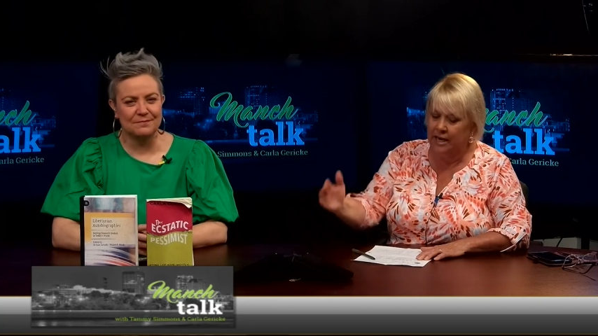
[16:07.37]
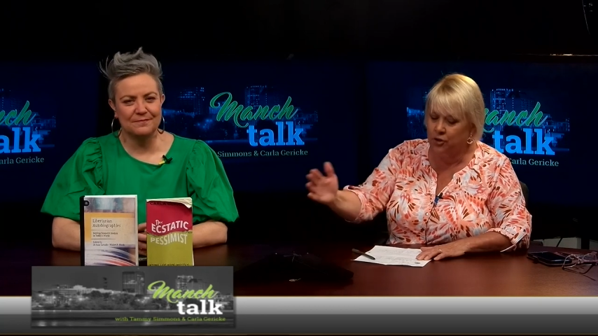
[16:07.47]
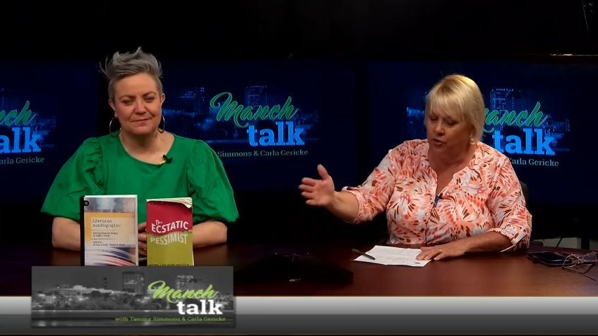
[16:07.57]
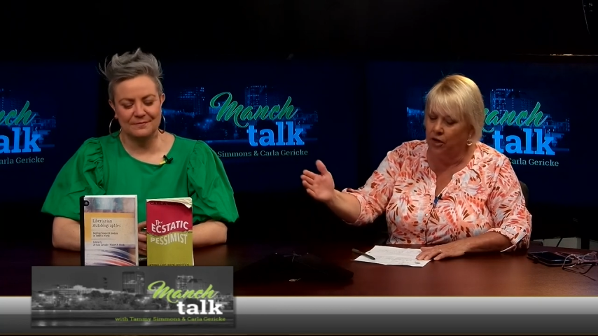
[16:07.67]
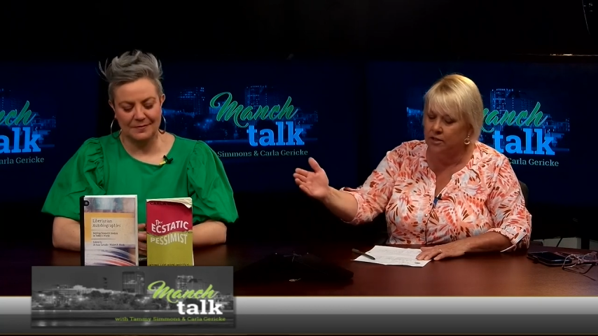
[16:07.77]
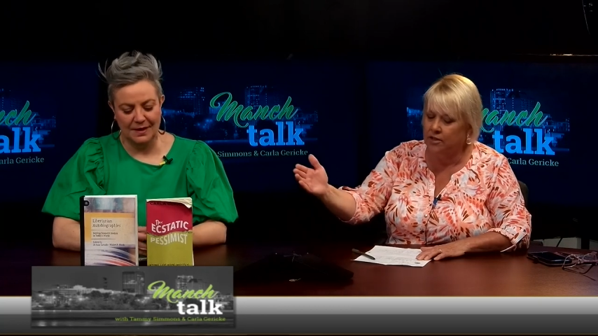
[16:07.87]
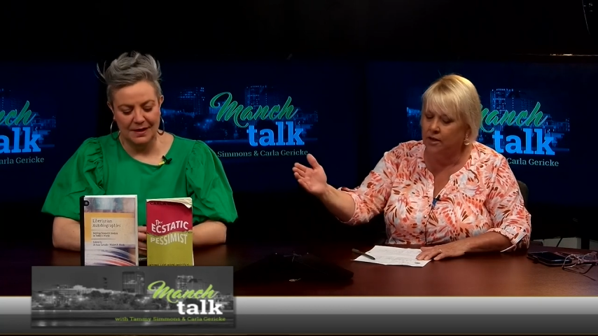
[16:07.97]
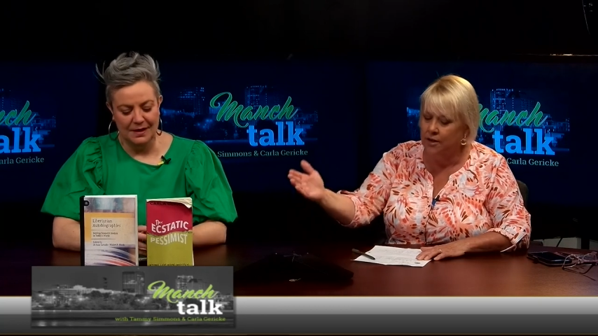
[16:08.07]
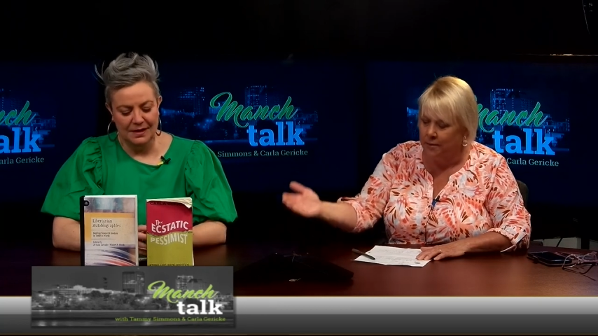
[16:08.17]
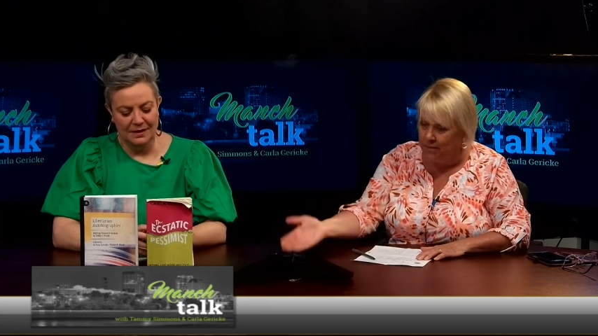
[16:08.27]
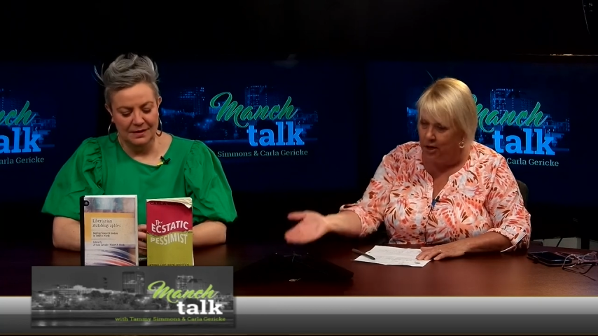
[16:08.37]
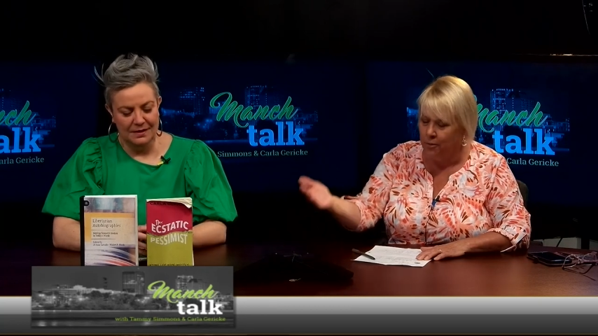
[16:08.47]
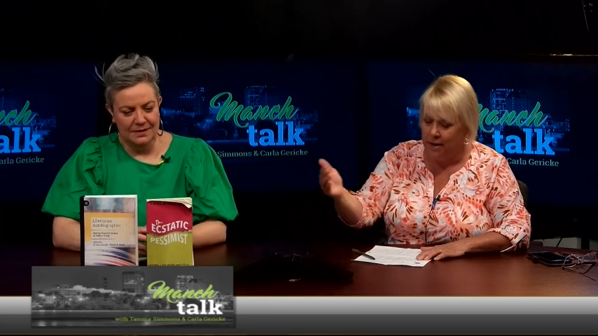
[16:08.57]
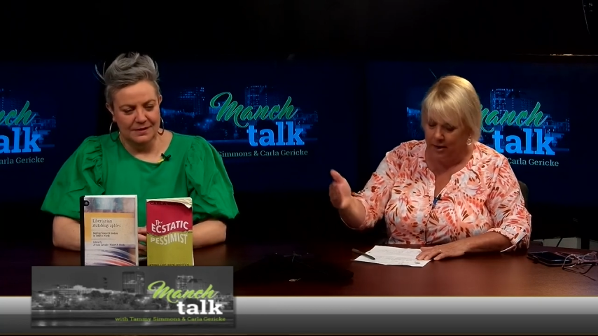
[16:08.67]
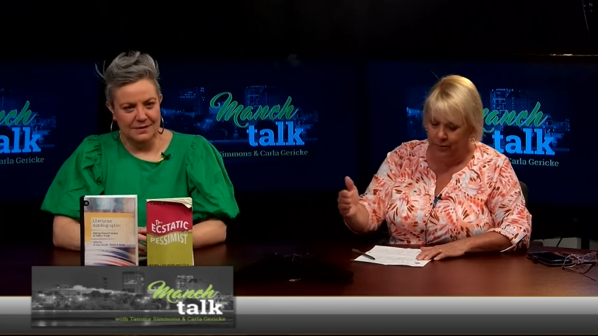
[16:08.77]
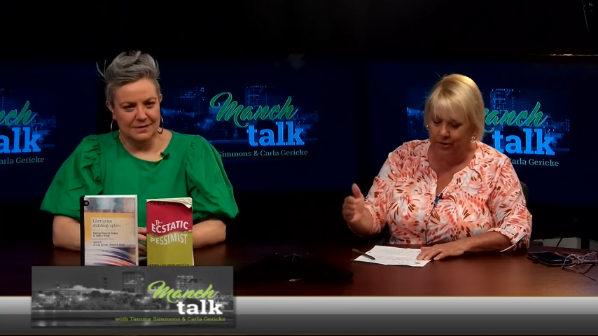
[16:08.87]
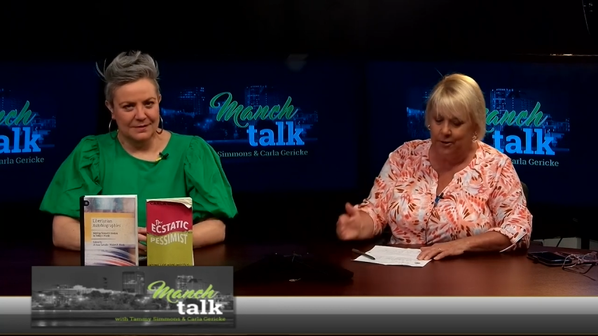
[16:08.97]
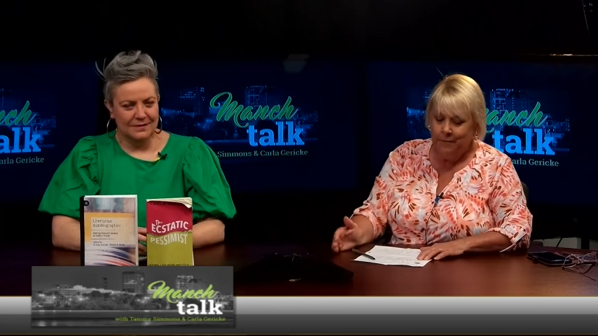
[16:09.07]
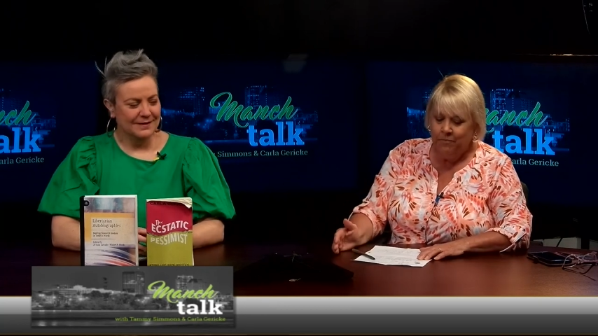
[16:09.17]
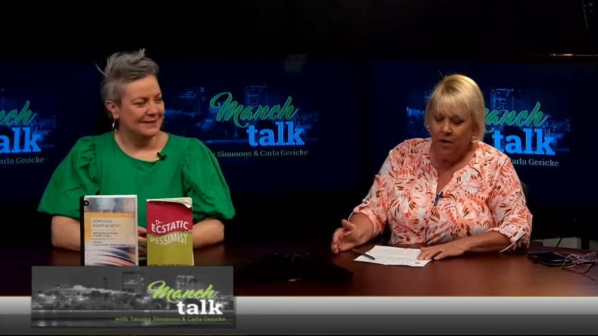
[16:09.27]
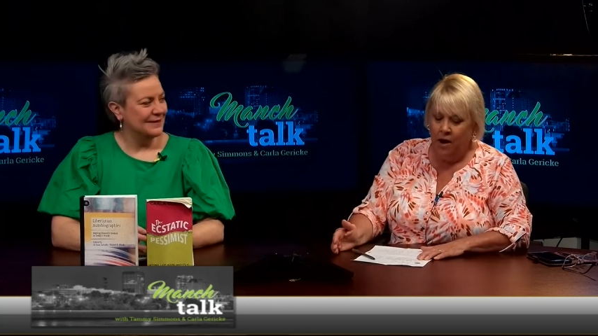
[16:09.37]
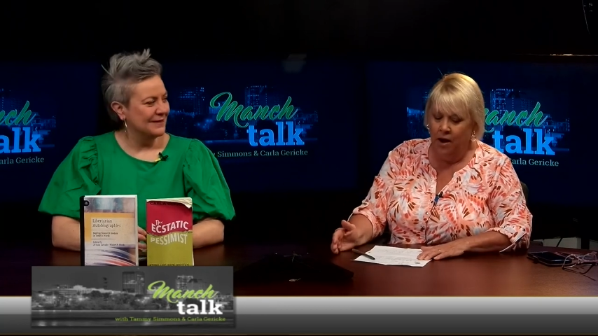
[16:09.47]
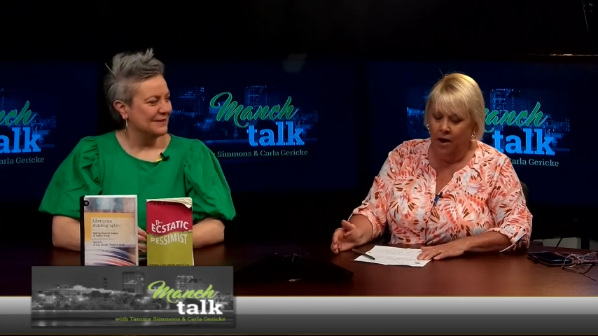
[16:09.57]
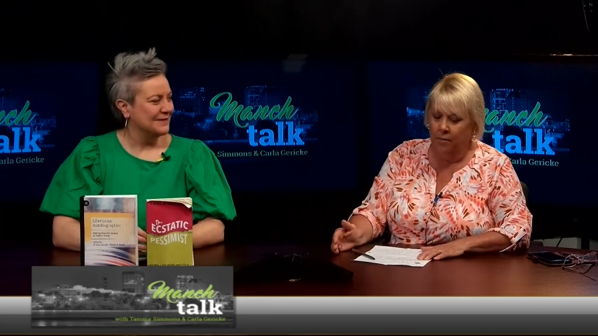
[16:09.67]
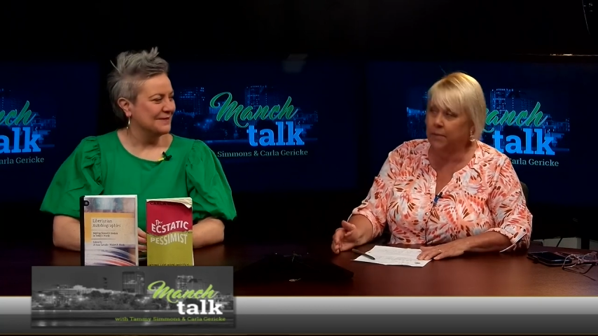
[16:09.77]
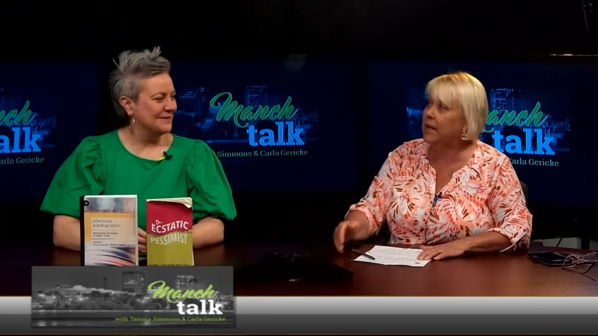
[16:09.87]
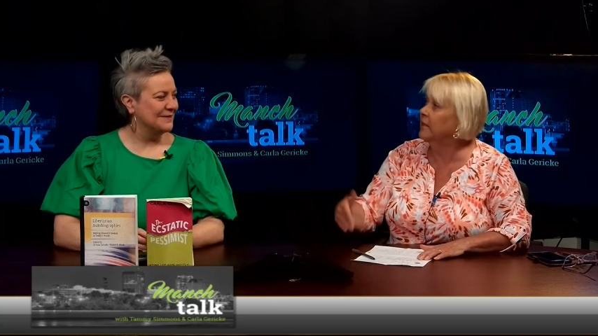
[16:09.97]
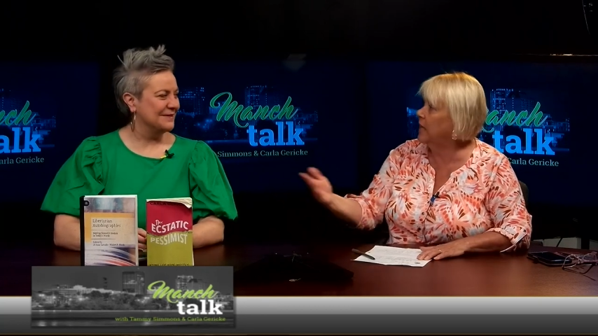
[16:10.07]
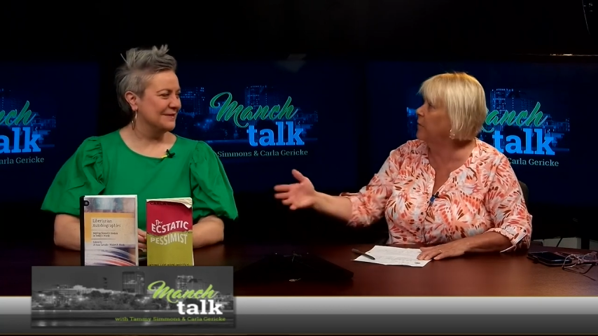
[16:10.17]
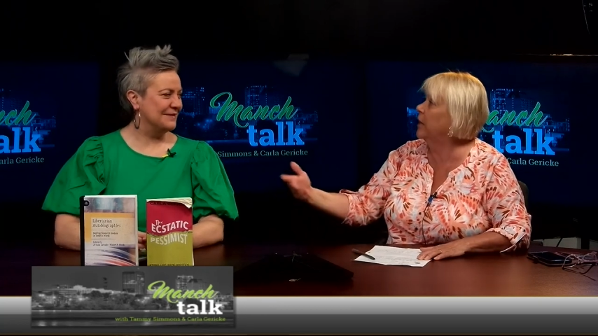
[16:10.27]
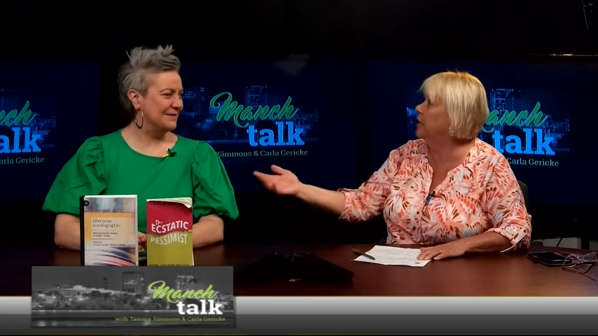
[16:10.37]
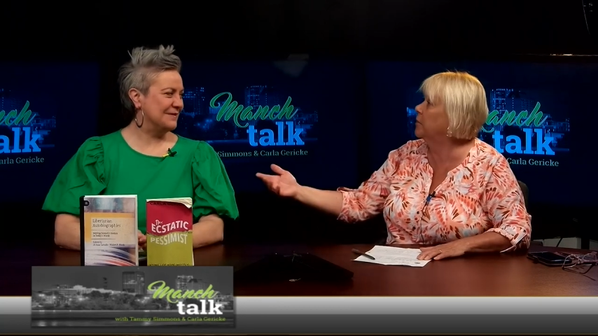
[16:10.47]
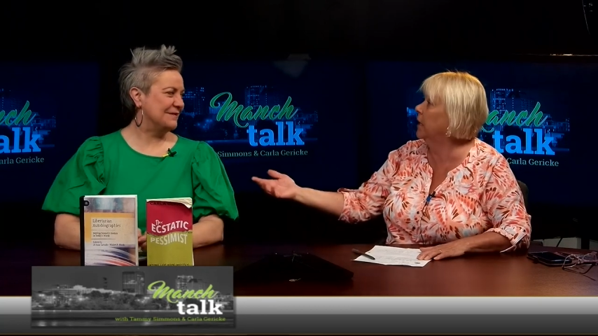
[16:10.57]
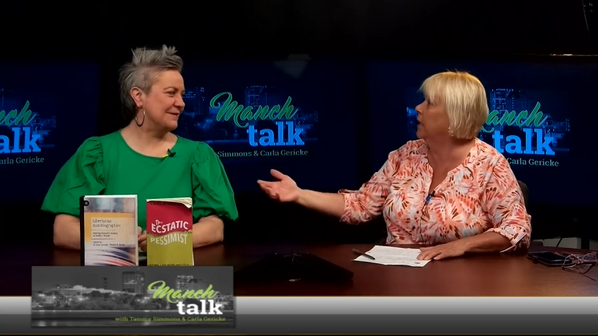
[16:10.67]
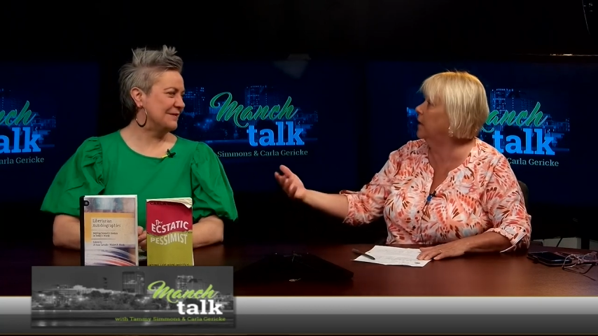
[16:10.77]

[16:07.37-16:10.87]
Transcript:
Speaker 1: Across the Merrimack Bridge, um, because they raised money.